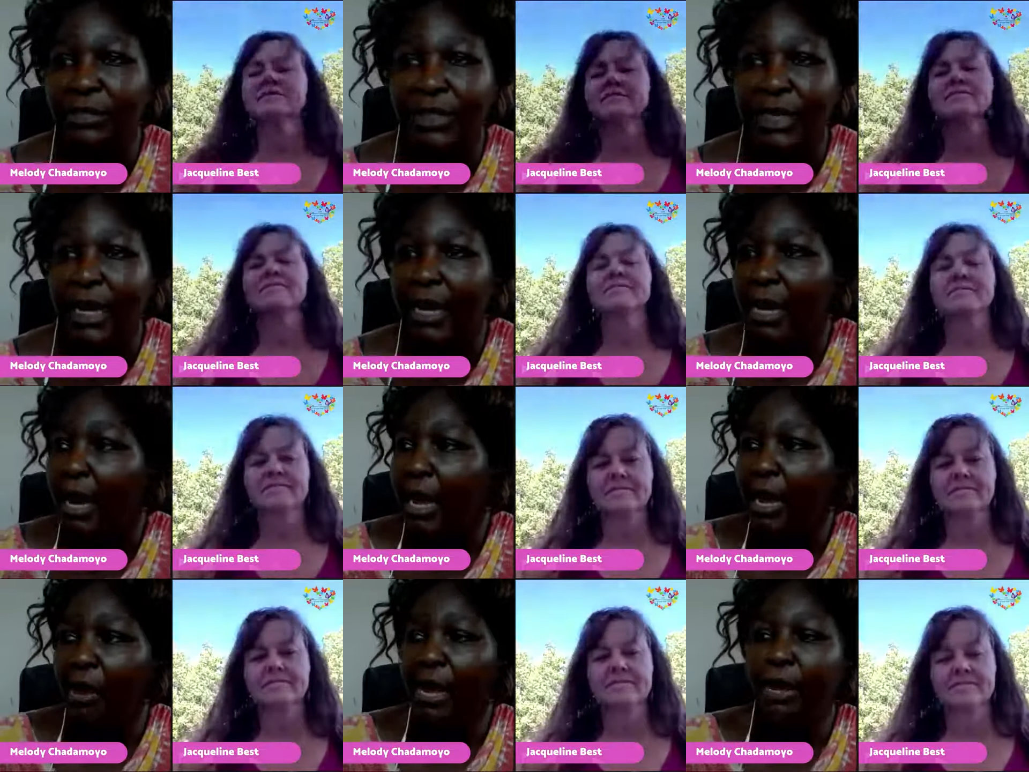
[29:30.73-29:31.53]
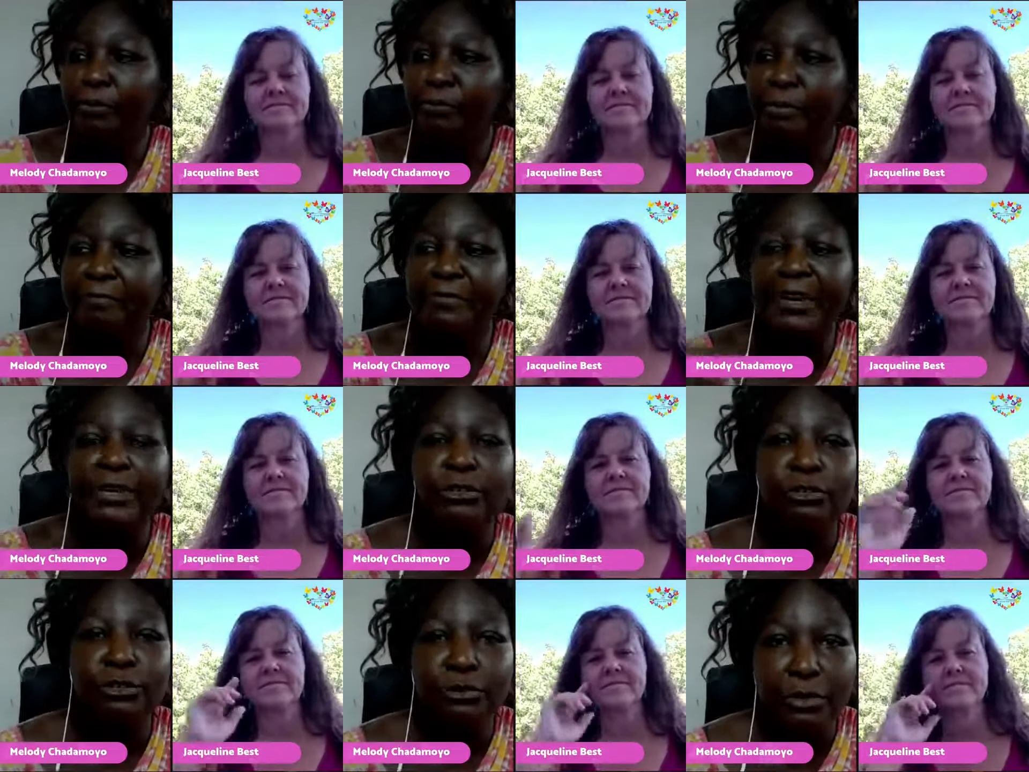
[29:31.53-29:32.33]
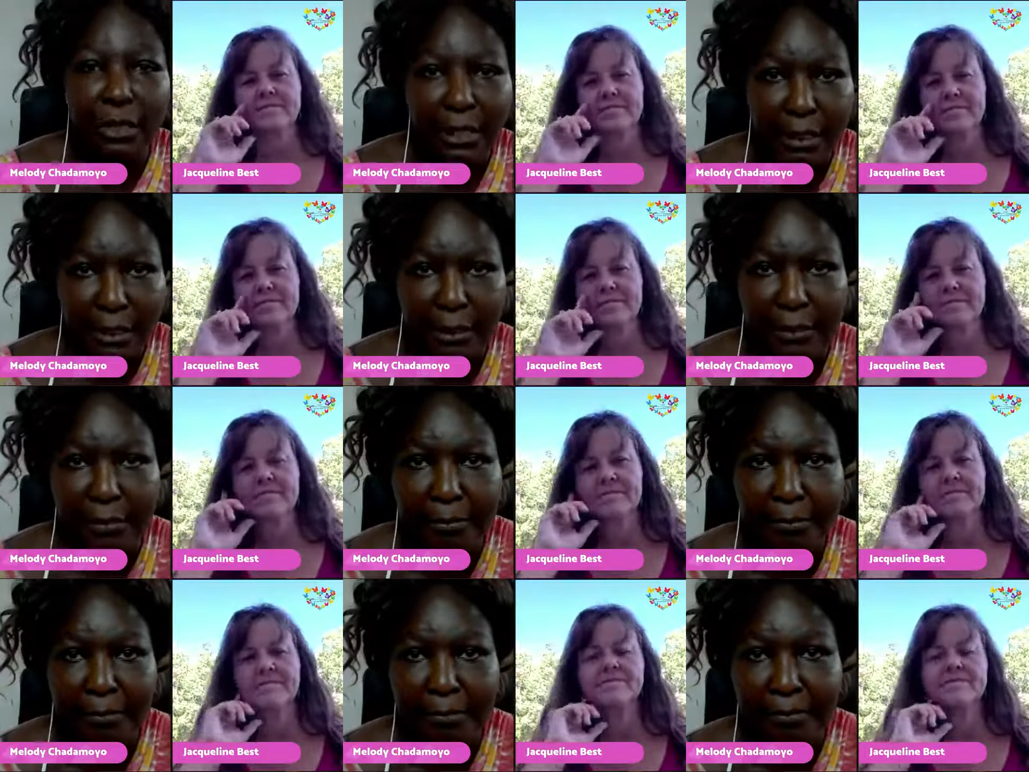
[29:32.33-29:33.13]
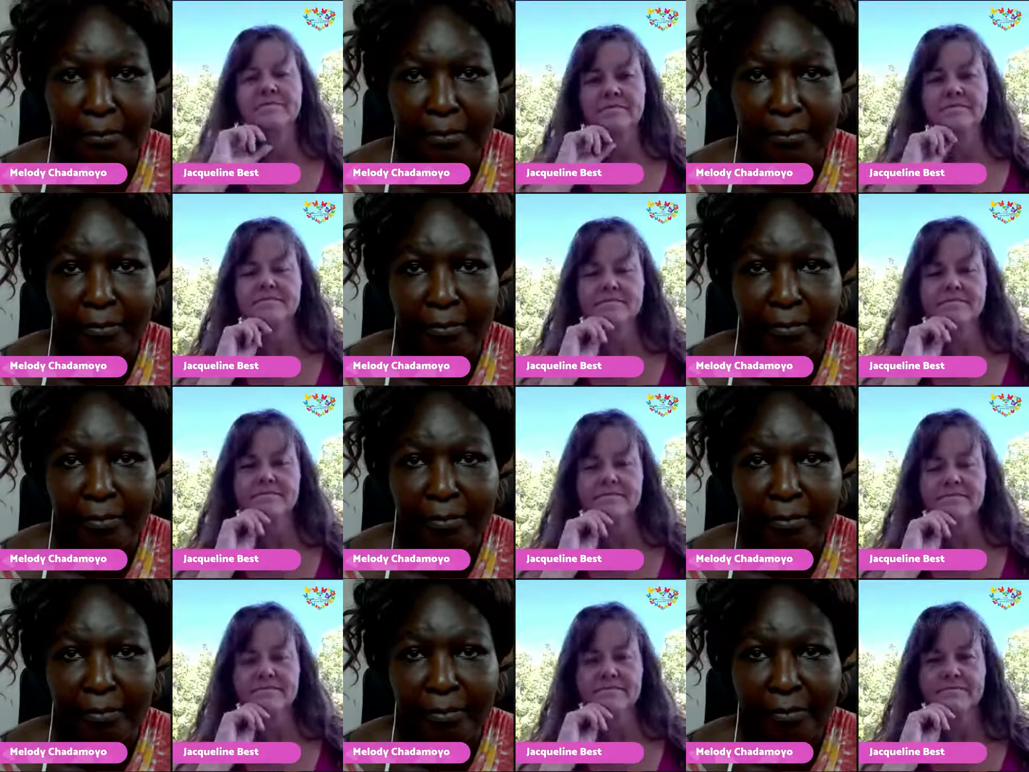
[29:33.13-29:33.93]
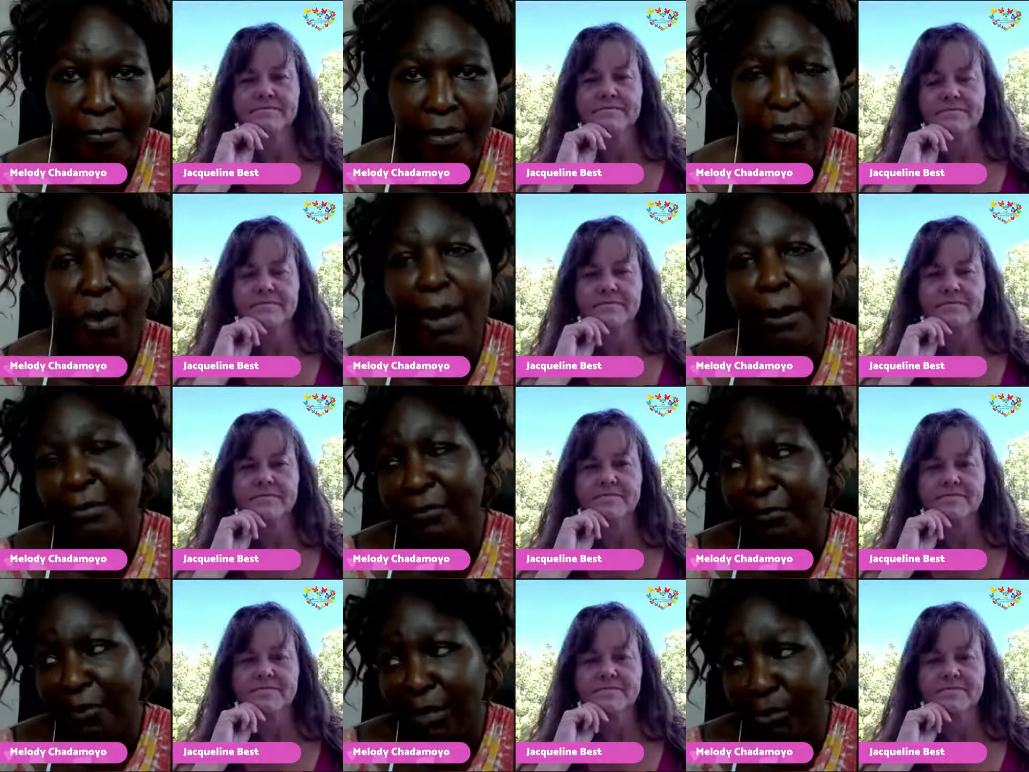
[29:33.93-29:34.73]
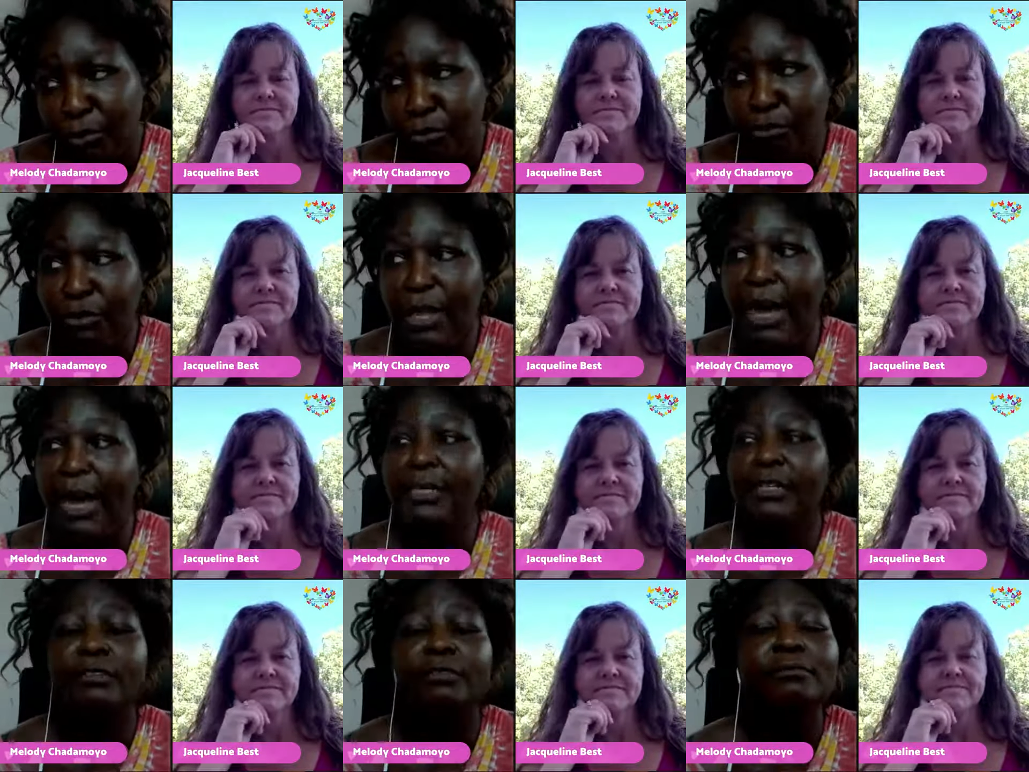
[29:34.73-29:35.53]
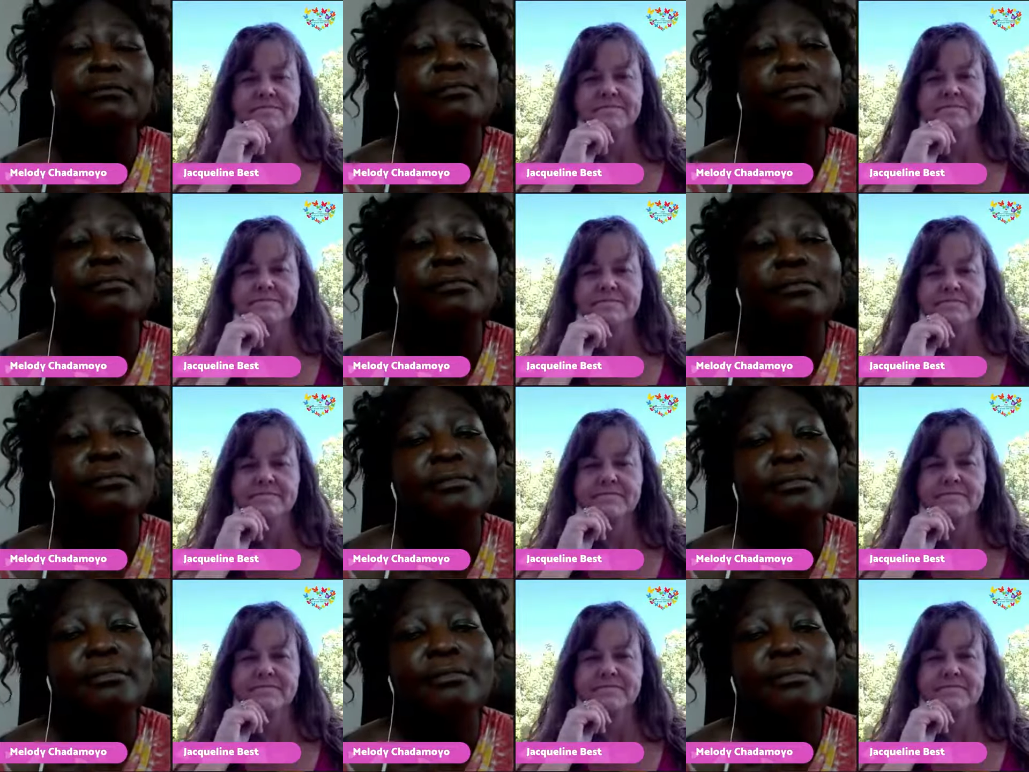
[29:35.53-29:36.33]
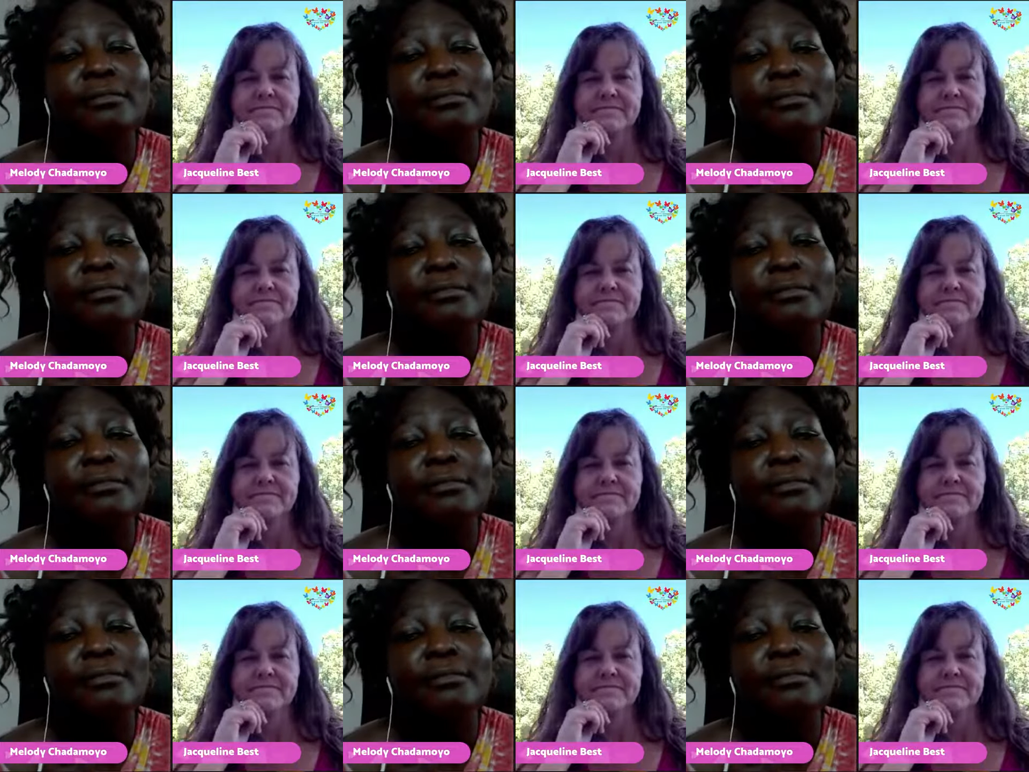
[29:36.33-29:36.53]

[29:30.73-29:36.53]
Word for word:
Speaker 1: say, oh, I prefer to do this or oh, I prefer to do that. Mm-hmm.